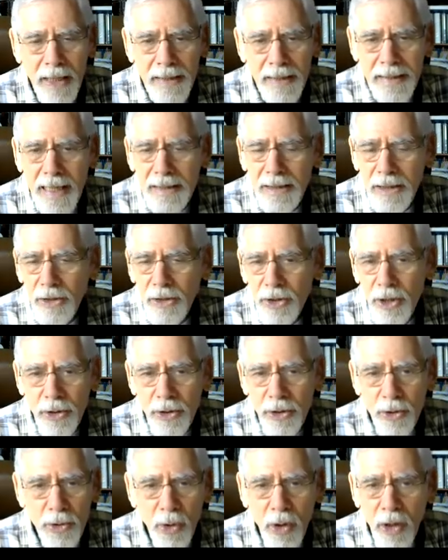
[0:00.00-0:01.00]
And that
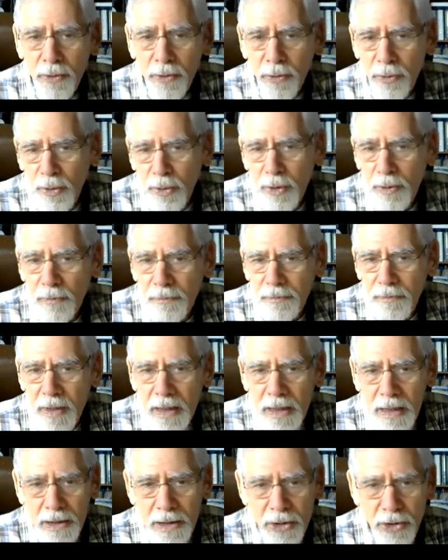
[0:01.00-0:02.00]
continues on through
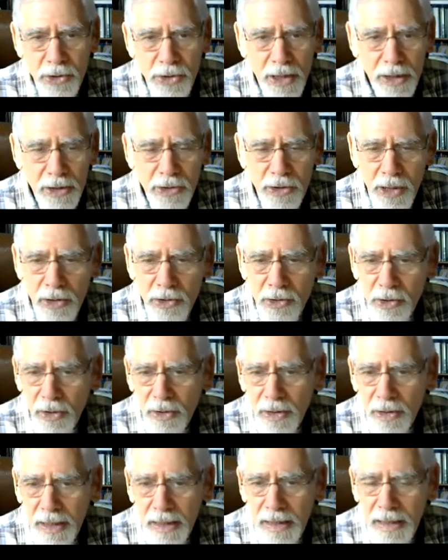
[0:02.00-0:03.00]
to
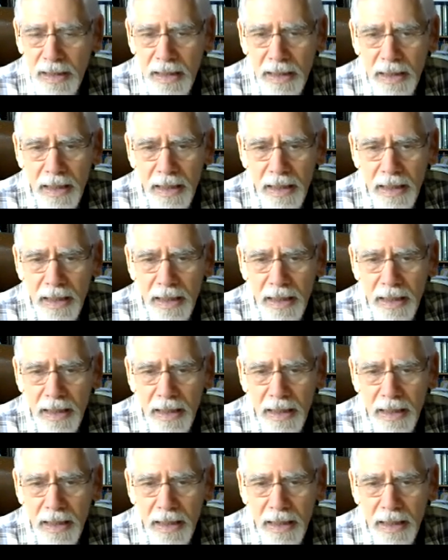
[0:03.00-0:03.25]
6:30.